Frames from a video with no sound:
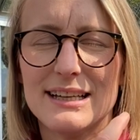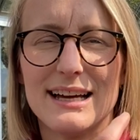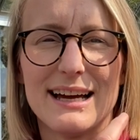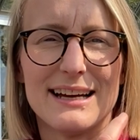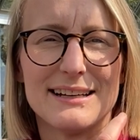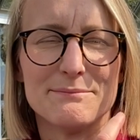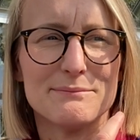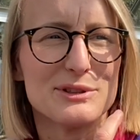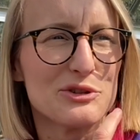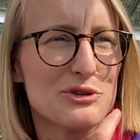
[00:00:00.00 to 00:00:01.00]

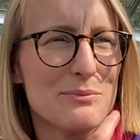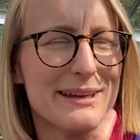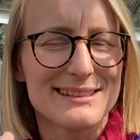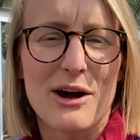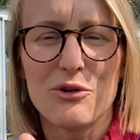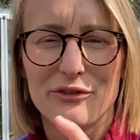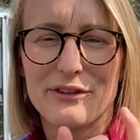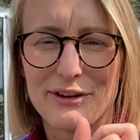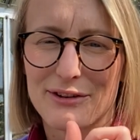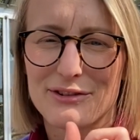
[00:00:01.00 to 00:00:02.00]
So you miss out on
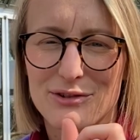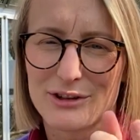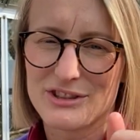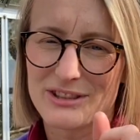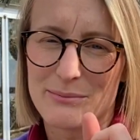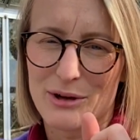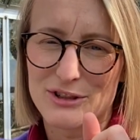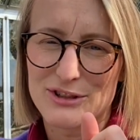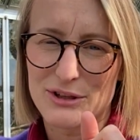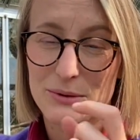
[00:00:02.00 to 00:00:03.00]
the crunchy
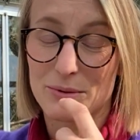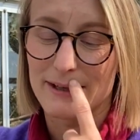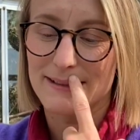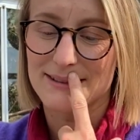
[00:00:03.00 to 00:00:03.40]
Munch 2, right?